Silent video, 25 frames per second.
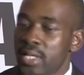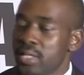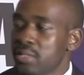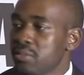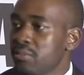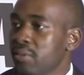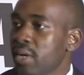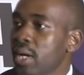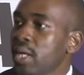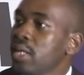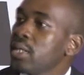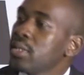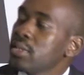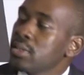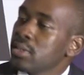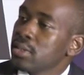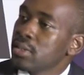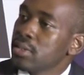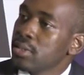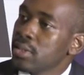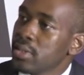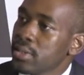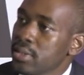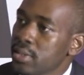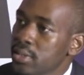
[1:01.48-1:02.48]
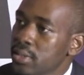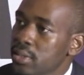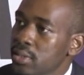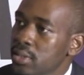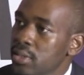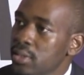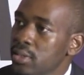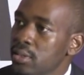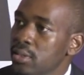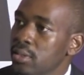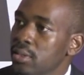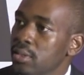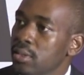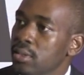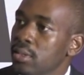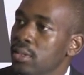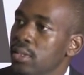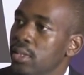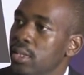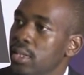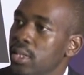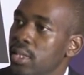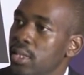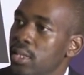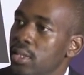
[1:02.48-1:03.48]
is violence in the city.
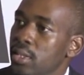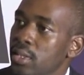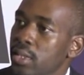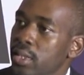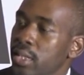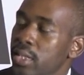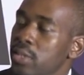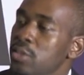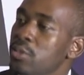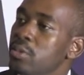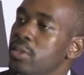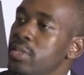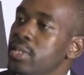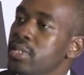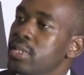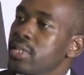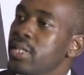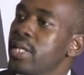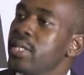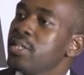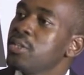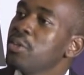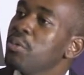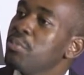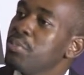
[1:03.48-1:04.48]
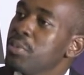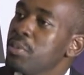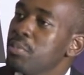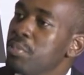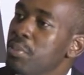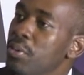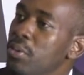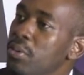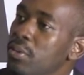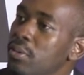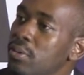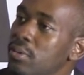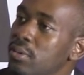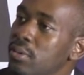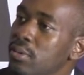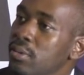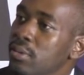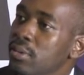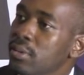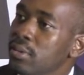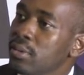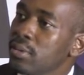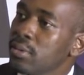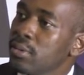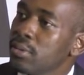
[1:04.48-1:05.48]
Can you restrain your people?
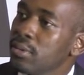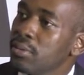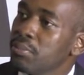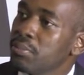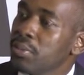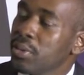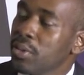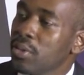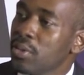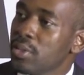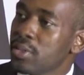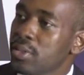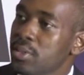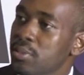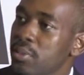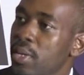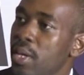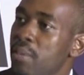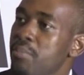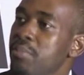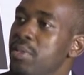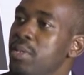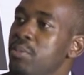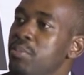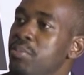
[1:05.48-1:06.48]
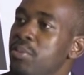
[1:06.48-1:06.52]
Because we are being